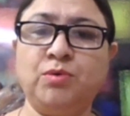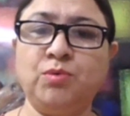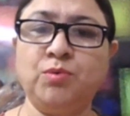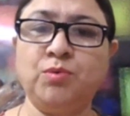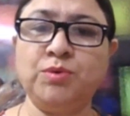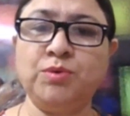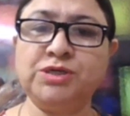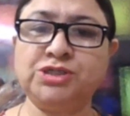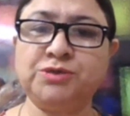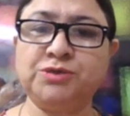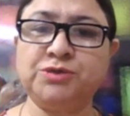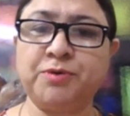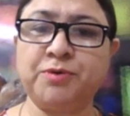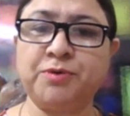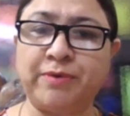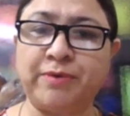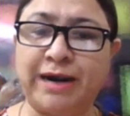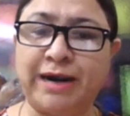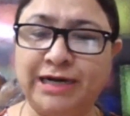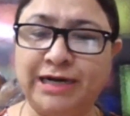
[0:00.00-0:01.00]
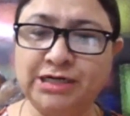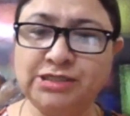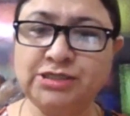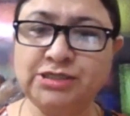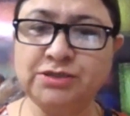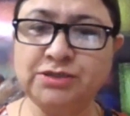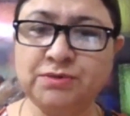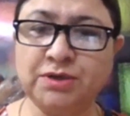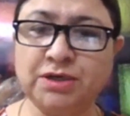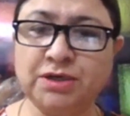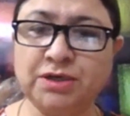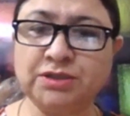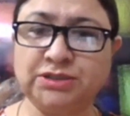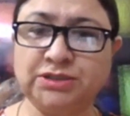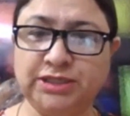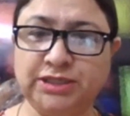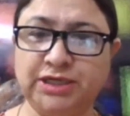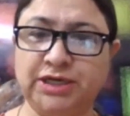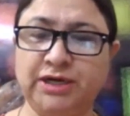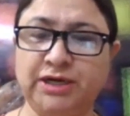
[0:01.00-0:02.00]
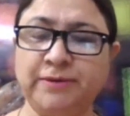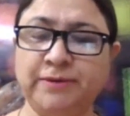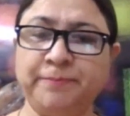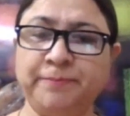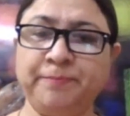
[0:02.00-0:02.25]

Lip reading: which provides you a sheet